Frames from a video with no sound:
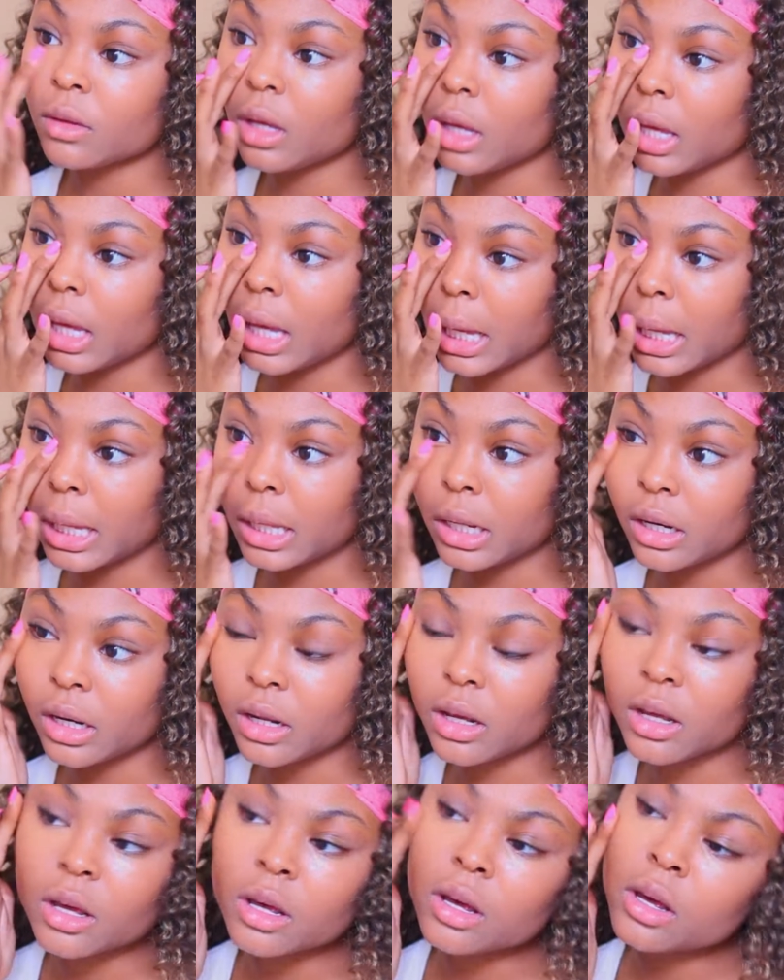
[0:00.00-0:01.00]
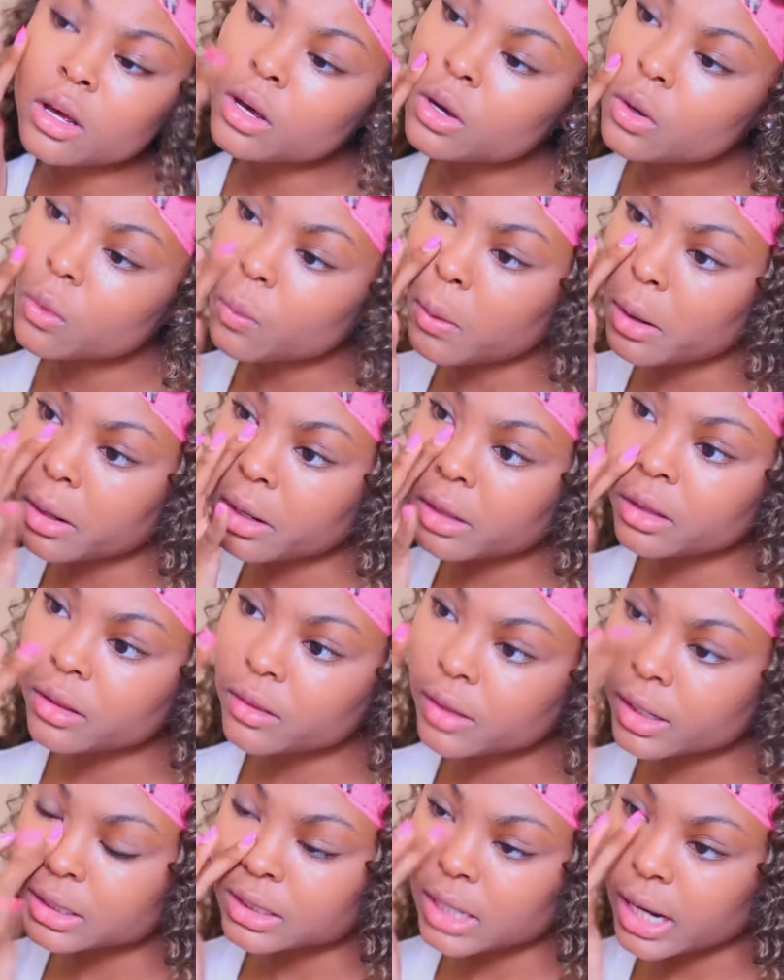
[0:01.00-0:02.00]
And one of the
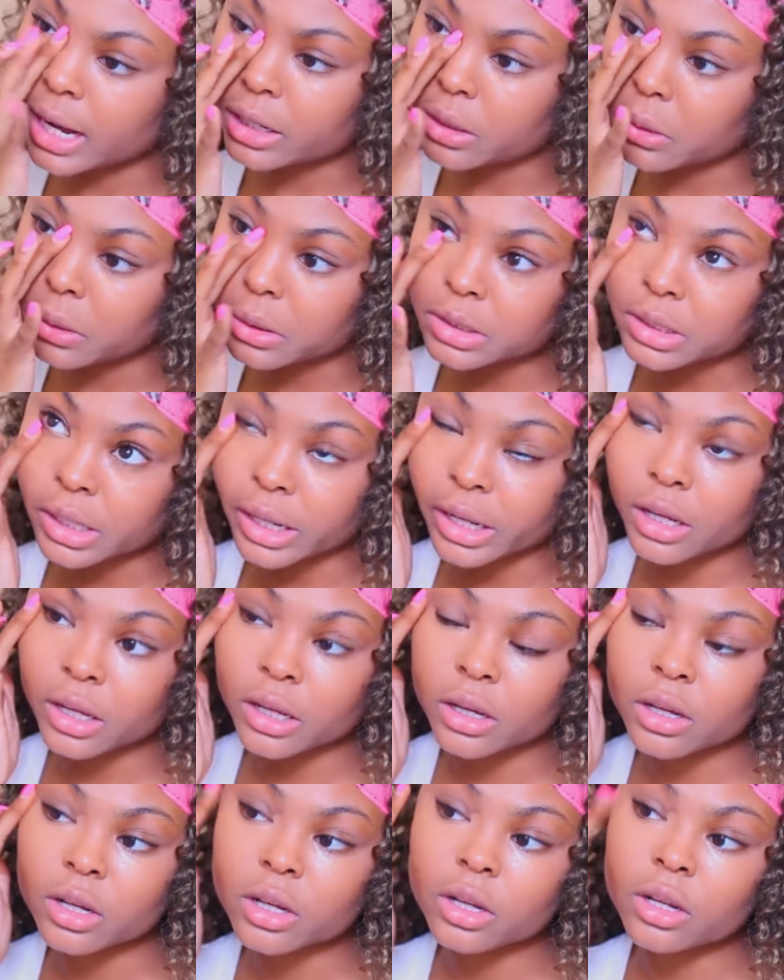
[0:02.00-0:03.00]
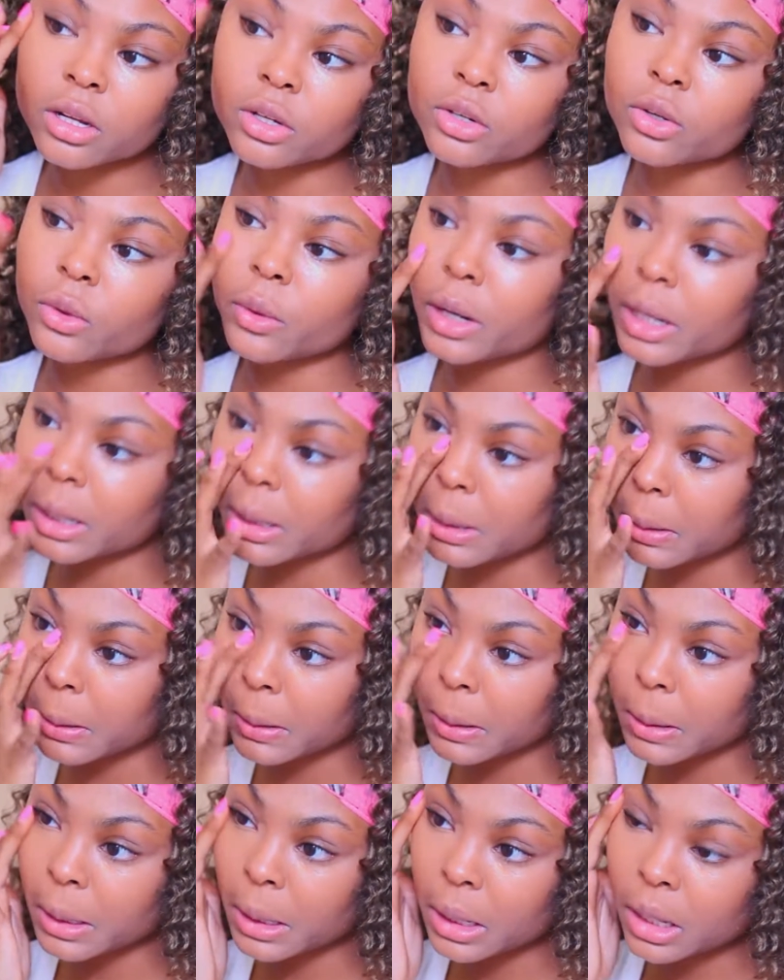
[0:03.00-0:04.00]
things that I noticed, like, during
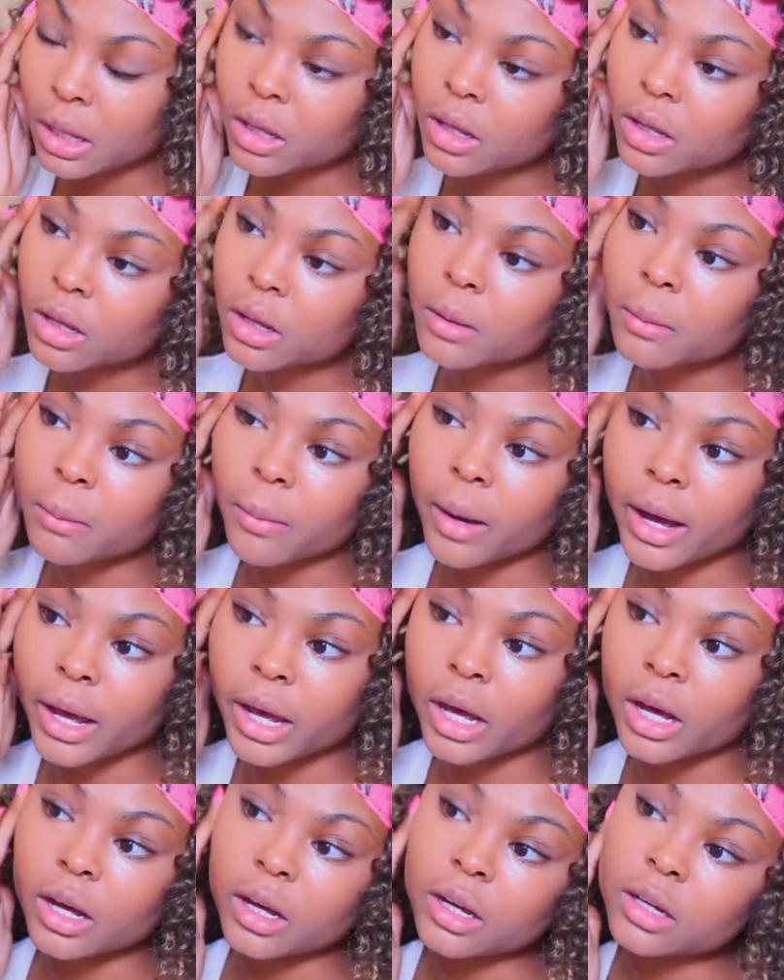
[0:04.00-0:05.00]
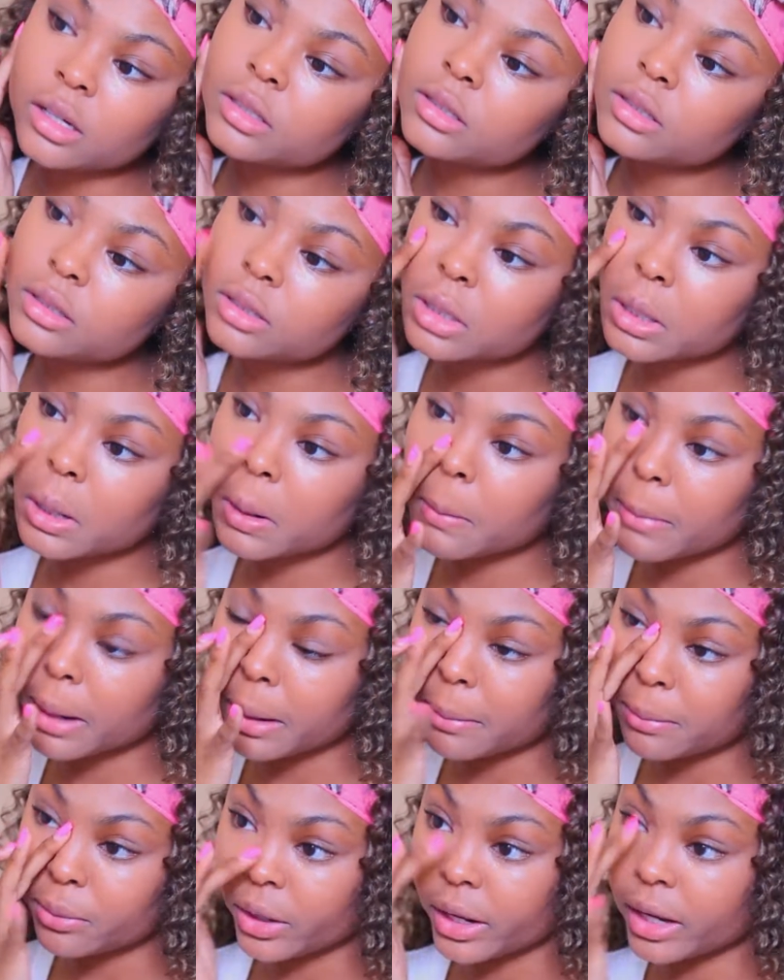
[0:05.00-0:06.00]
my my
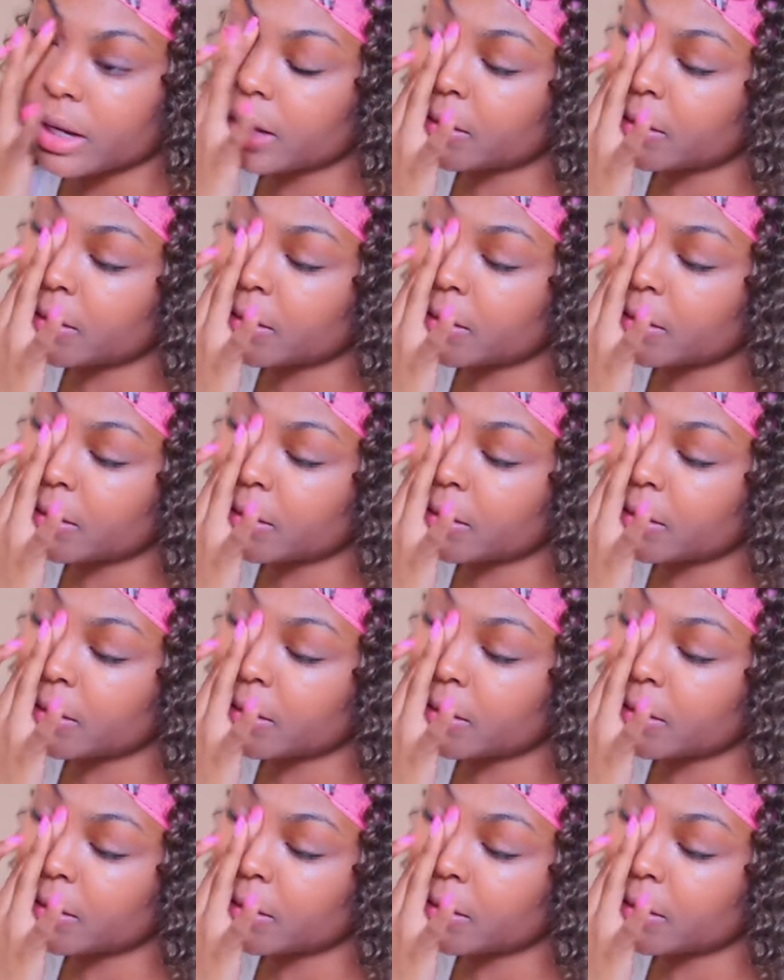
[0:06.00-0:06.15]
break